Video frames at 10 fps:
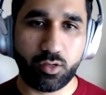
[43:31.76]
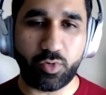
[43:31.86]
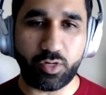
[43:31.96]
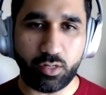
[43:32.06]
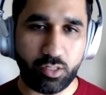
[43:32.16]

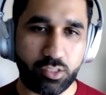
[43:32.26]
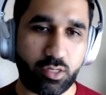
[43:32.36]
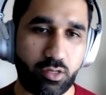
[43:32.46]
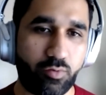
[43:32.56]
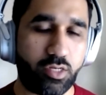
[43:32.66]
but in,
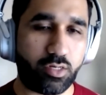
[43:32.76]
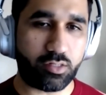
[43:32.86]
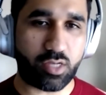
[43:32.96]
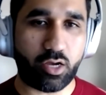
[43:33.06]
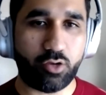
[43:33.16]
it
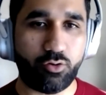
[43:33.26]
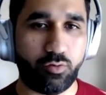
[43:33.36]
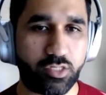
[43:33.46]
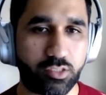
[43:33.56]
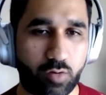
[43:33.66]
is higher
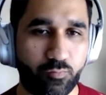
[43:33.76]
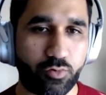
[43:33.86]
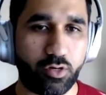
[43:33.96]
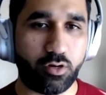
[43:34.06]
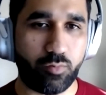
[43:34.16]
invest
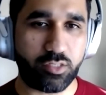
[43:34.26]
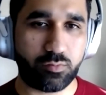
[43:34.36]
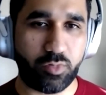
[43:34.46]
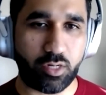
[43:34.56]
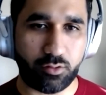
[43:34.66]
upfront
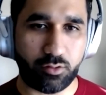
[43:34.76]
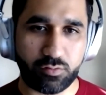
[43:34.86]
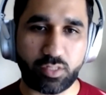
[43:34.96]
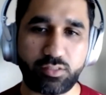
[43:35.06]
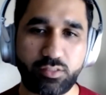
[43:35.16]
investment and the
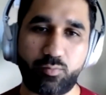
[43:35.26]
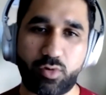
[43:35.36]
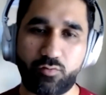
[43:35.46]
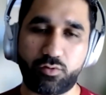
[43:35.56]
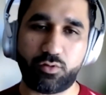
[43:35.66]
results come
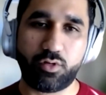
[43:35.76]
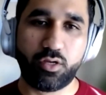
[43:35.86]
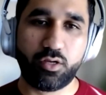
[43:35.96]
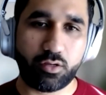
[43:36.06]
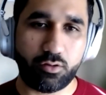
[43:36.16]
after
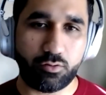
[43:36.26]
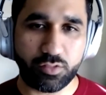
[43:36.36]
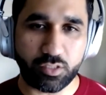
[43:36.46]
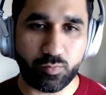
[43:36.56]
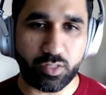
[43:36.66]
you know,
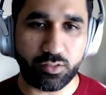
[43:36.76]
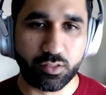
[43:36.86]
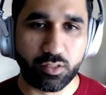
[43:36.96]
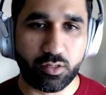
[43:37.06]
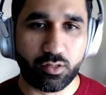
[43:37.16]
six
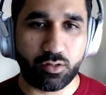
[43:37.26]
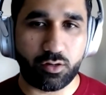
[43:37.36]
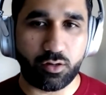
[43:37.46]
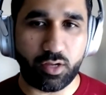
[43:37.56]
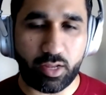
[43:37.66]
months
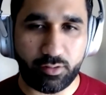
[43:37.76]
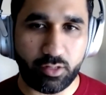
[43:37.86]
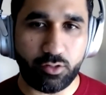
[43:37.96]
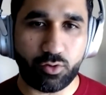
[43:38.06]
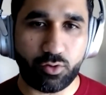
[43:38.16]
uh, and
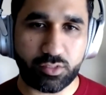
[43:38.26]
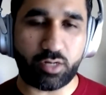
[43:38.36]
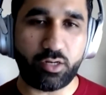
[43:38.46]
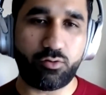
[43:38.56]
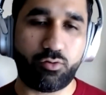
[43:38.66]
then you are
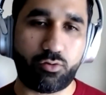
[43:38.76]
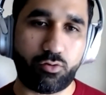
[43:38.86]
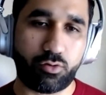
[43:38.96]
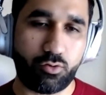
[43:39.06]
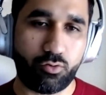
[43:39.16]
starting to
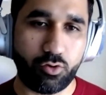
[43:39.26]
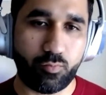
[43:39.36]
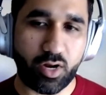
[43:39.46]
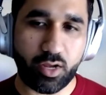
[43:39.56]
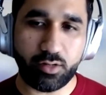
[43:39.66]
grow, grow your
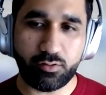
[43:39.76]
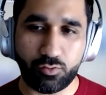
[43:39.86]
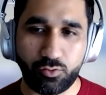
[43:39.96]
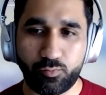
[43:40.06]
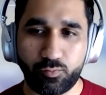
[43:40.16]
brand
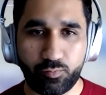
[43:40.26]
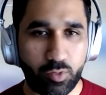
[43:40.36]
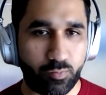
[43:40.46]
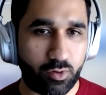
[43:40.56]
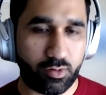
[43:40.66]
so you
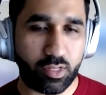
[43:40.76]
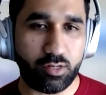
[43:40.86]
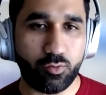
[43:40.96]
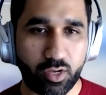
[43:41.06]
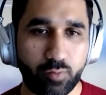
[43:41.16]
people
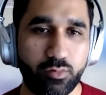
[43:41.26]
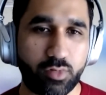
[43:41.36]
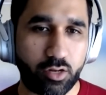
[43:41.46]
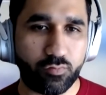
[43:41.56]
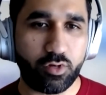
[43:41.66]
then you become
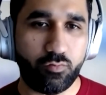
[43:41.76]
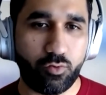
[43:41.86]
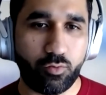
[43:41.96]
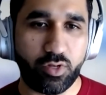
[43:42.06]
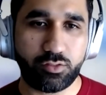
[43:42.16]
kind of an
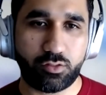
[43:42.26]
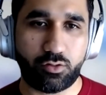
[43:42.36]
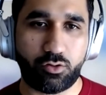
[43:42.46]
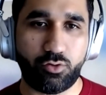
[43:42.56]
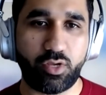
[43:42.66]

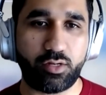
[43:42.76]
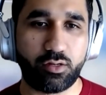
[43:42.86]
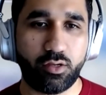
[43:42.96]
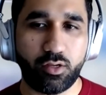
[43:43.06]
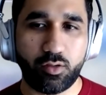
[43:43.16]
influencer or you get
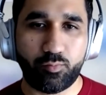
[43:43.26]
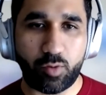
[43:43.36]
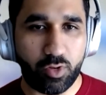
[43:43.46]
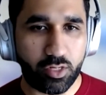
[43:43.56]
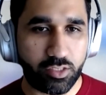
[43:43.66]

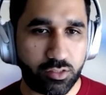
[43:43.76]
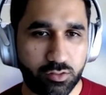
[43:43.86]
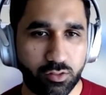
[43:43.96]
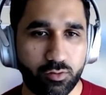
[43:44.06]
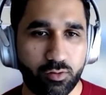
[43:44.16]
published
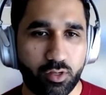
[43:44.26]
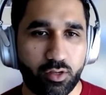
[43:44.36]
so